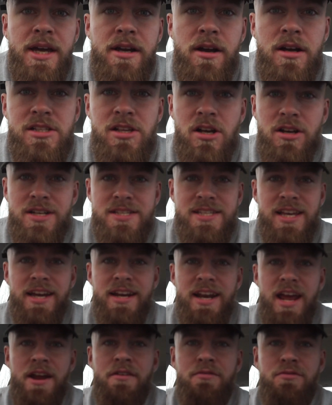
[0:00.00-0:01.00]
Yeah, guys, like I say
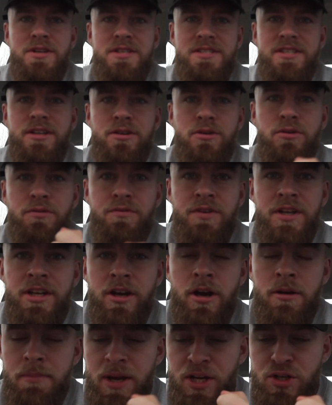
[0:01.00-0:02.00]
in every single
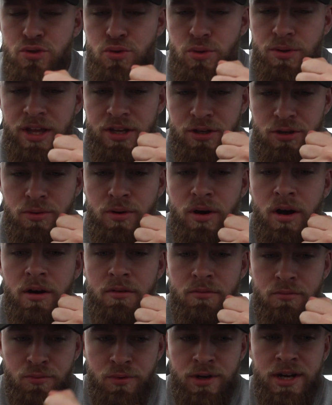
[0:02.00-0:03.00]
video, make sure that you
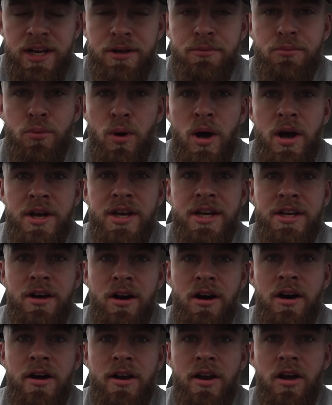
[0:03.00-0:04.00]
are really working
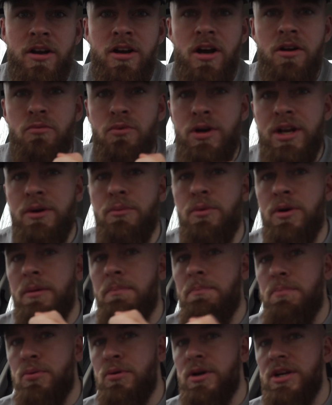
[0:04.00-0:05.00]
hard. Like, I really want
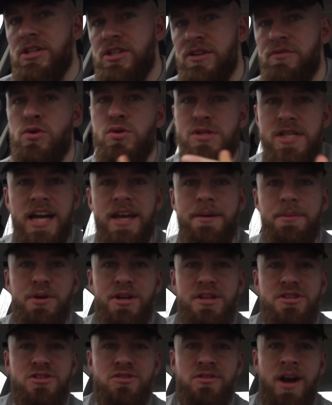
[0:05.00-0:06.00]
to preach. If you're tagging me
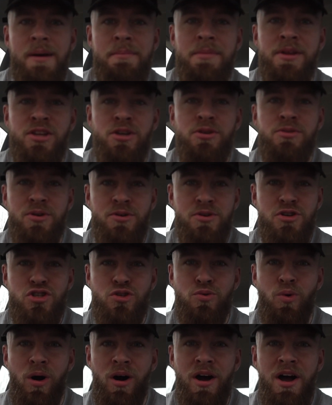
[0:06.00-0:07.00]
on Instagram and you're doing a
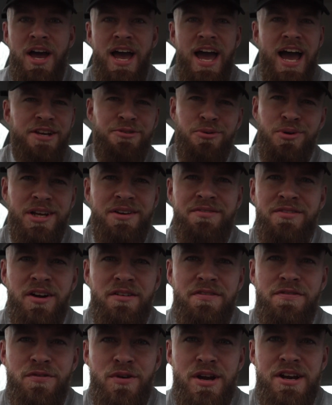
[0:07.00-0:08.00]
squat and you're leaving
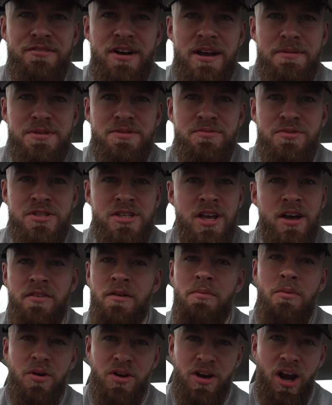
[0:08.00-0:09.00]
like 3 reps in reserve,
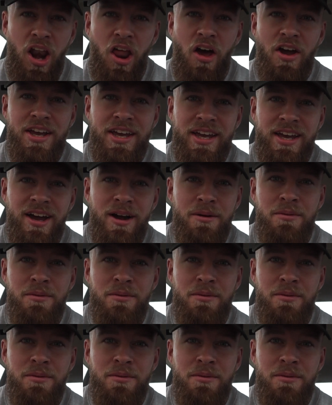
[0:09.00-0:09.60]
I'm not gonna like it.